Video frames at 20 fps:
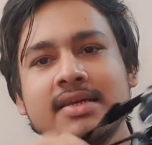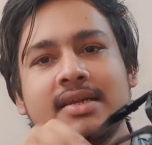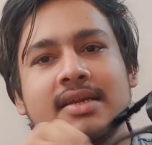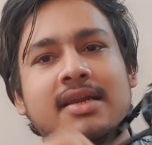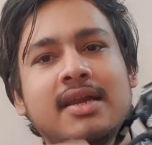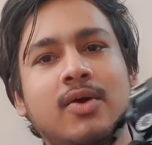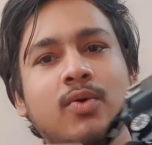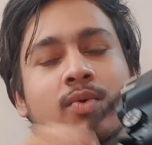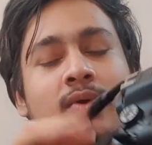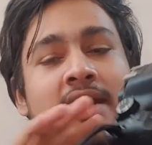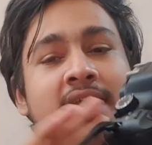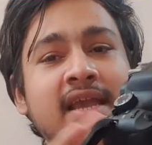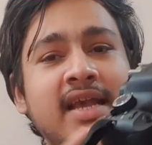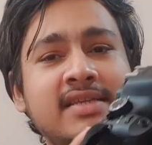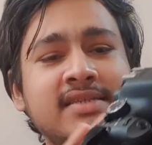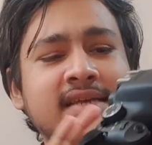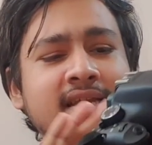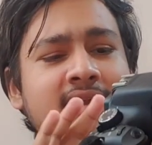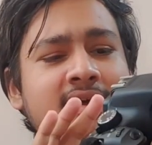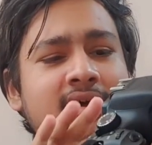Now
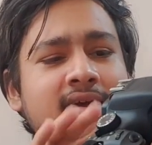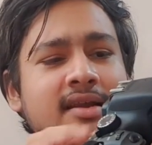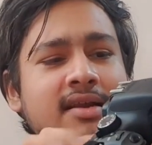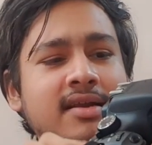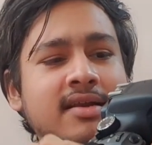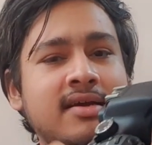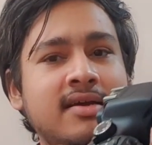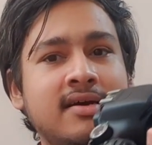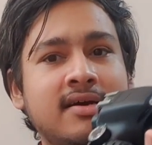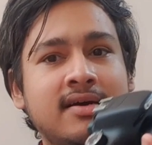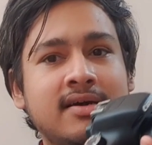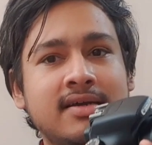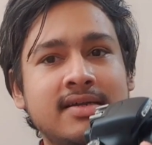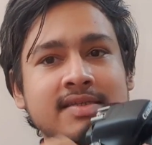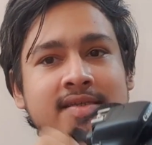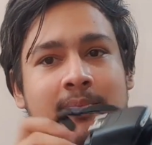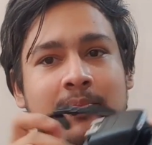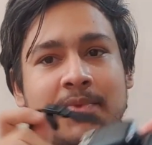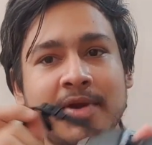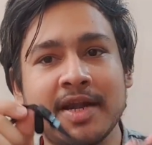DSLR is
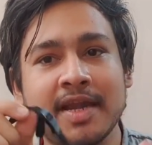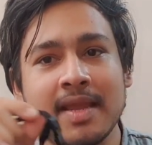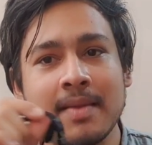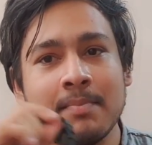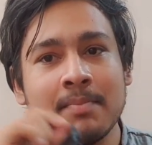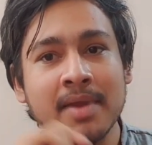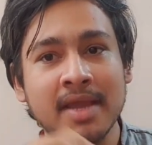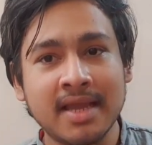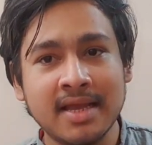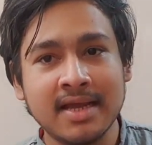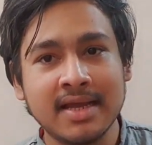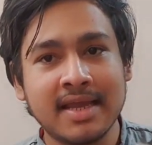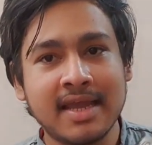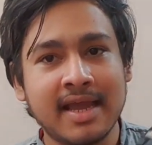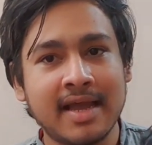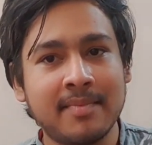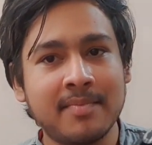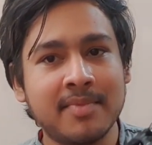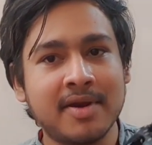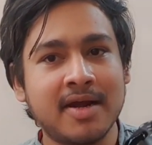a pretty big
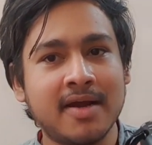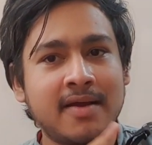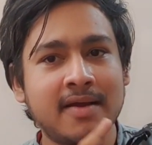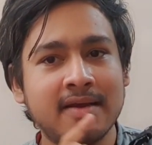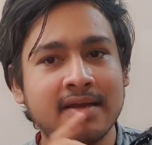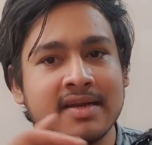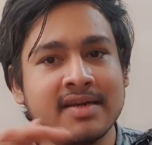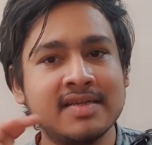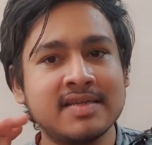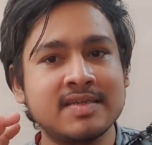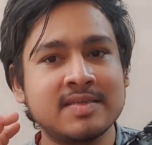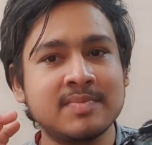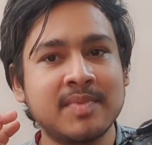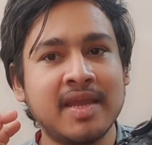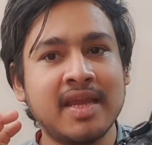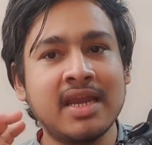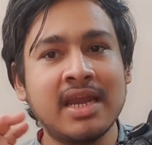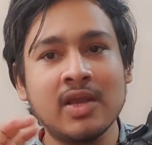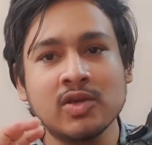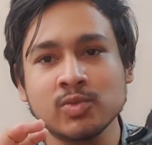camera. It is
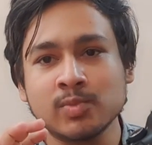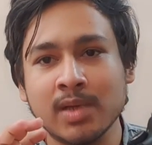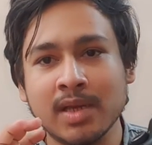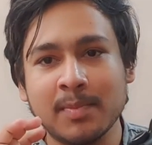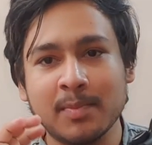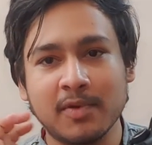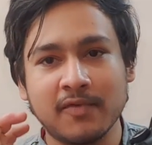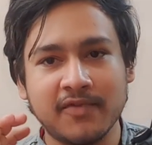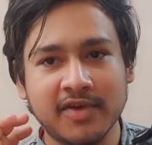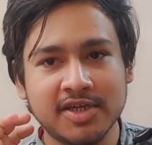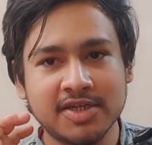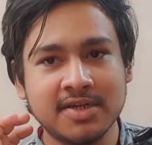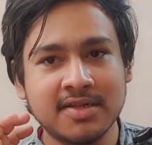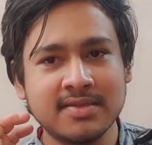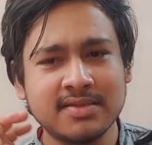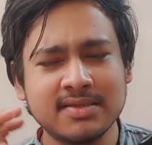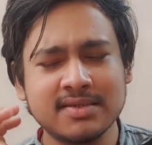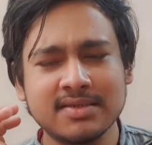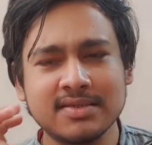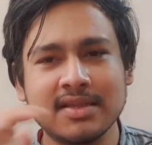mainly used by
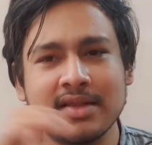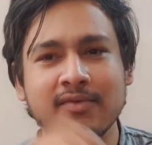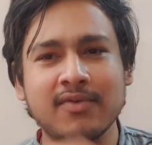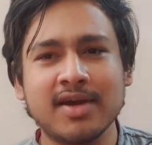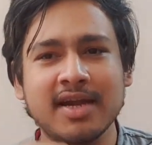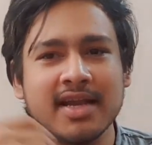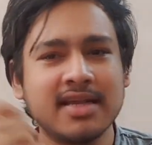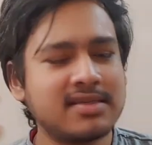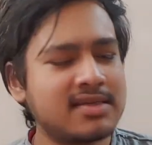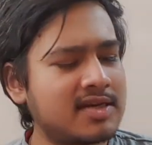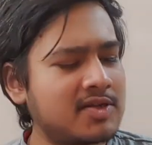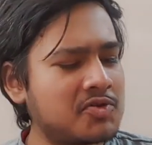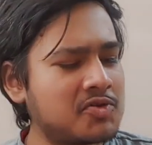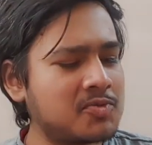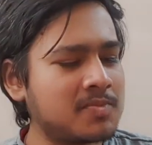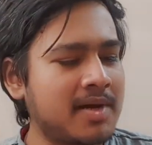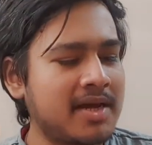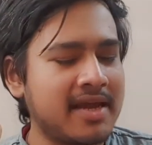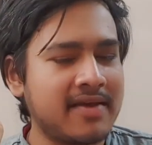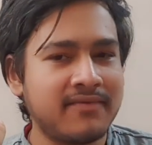professionals. Nowadays it's used
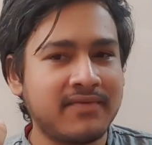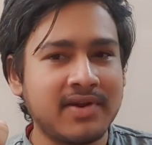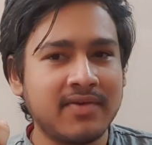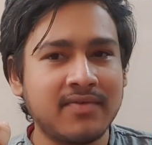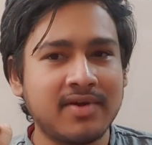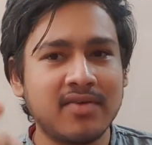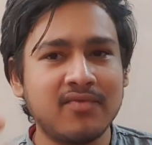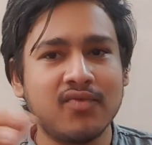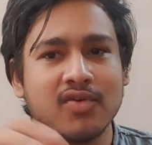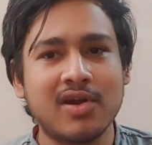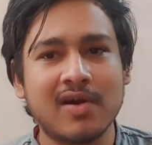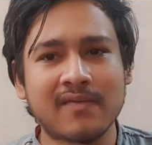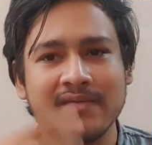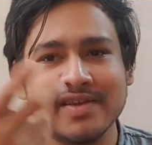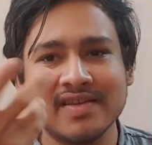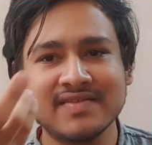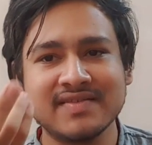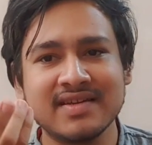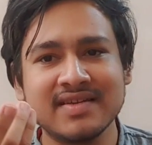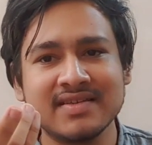by everyone for
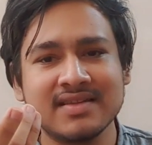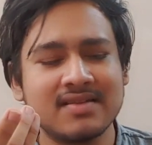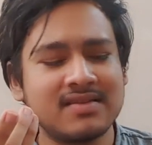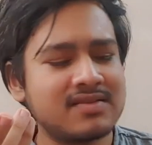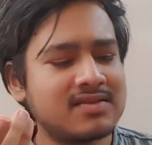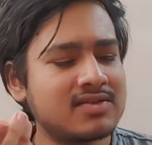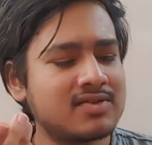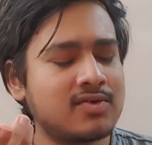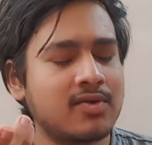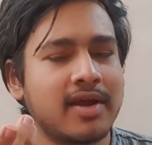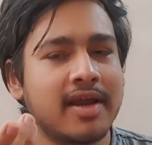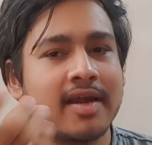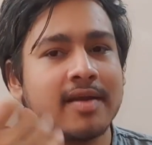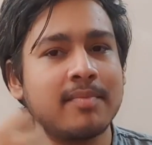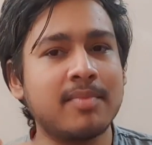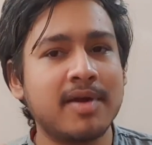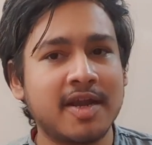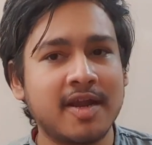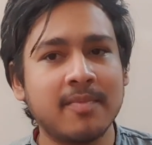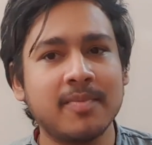obvious reasons, to get
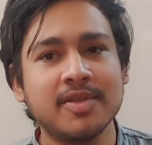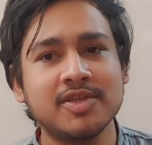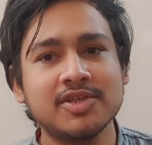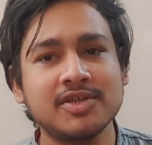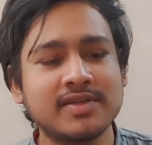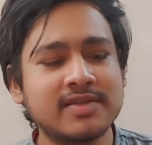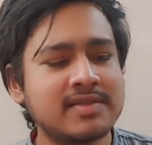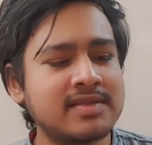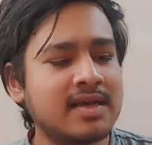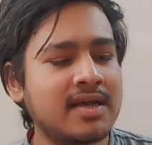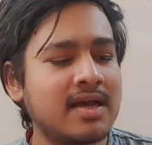better pictures.